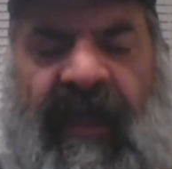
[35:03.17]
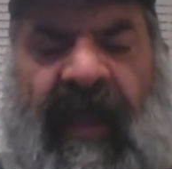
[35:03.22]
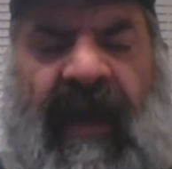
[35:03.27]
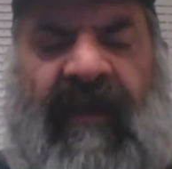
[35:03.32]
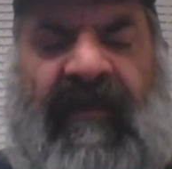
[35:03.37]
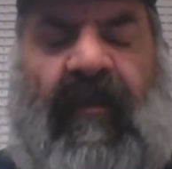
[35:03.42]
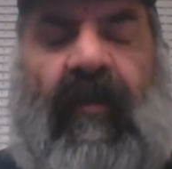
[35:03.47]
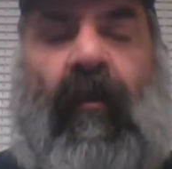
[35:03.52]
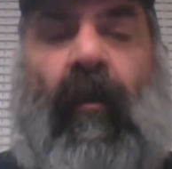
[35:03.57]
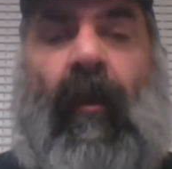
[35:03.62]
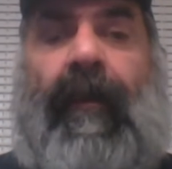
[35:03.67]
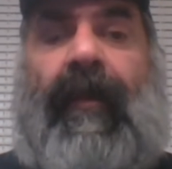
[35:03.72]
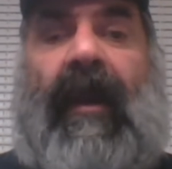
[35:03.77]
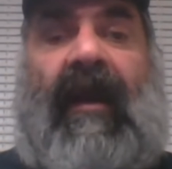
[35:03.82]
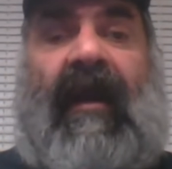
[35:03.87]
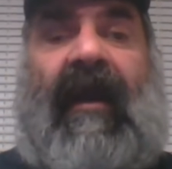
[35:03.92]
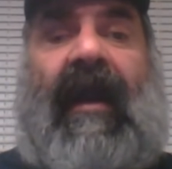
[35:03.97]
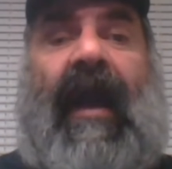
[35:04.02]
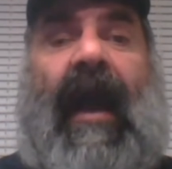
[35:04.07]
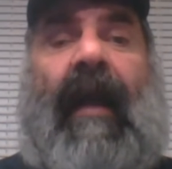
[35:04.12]
that it's
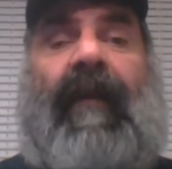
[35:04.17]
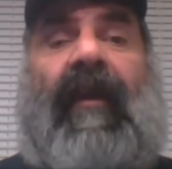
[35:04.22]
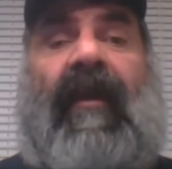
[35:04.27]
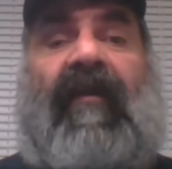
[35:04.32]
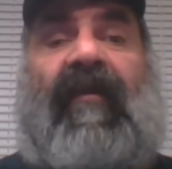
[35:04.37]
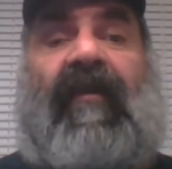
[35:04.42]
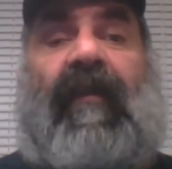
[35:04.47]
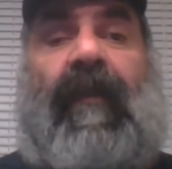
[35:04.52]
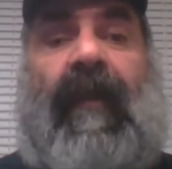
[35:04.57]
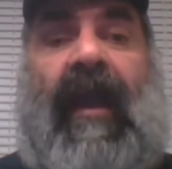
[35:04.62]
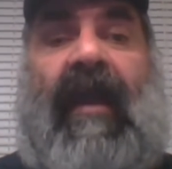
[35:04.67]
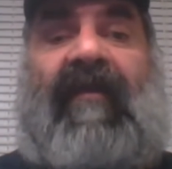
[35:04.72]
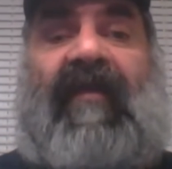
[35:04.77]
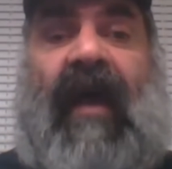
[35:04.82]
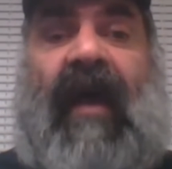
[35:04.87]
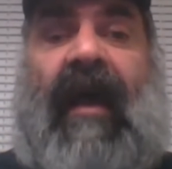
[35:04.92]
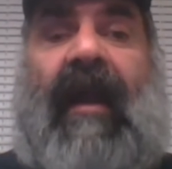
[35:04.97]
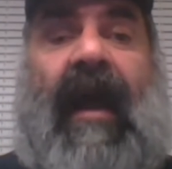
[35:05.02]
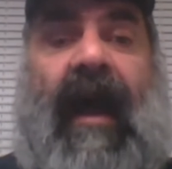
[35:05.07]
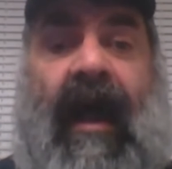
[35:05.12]
incorporated communism
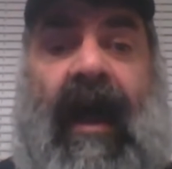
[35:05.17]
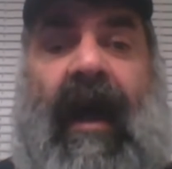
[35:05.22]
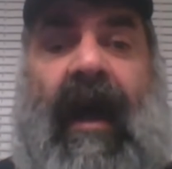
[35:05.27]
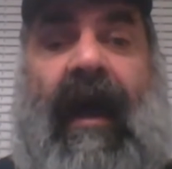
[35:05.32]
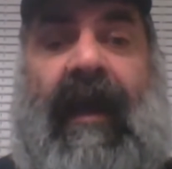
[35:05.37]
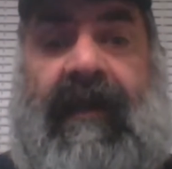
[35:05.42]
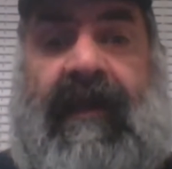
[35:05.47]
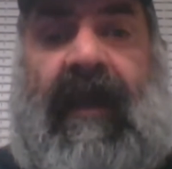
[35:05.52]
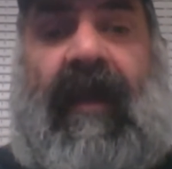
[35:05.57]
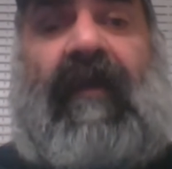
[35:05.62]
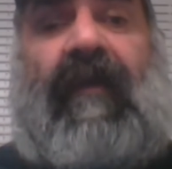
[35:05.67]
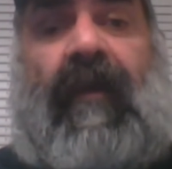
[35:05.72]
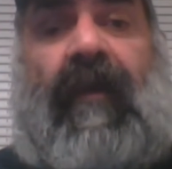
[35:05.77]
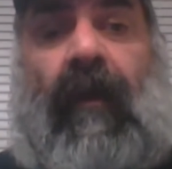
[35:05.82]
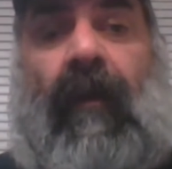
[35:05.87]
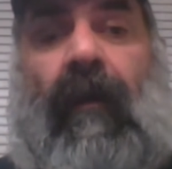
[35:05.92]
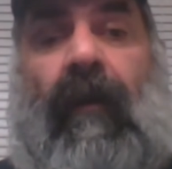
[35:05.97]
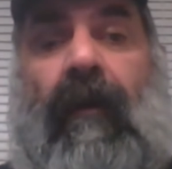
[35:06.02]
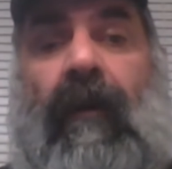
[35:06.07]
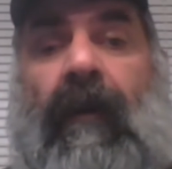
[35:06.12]
has had a high death
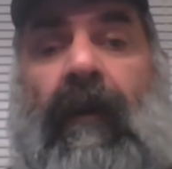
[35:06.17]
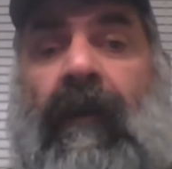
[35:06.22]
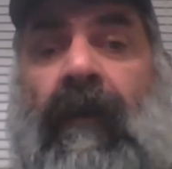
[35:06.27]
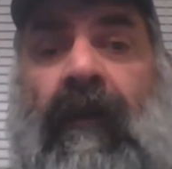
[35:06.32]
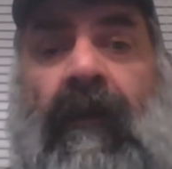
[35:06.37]
toll.